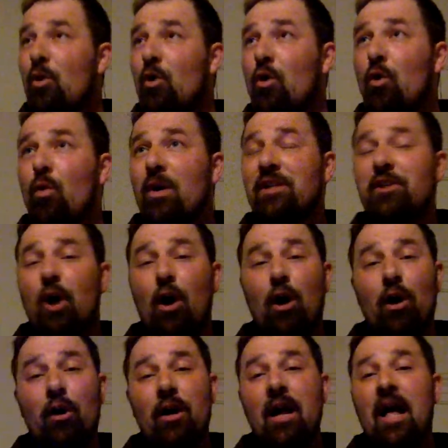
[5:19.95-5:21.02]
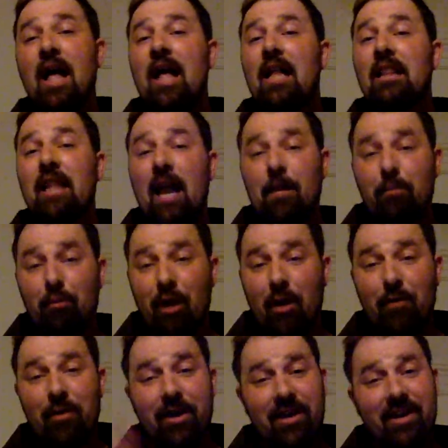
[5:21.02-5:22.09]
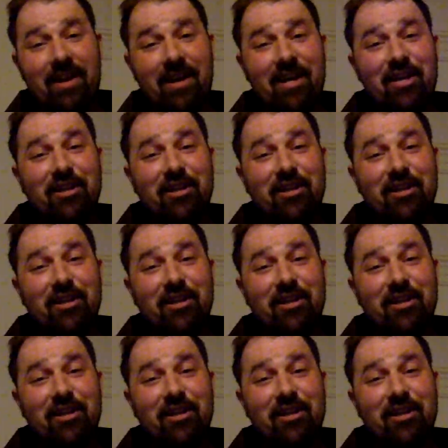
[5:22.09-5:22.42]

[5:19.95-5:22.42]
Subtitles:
who was our librarian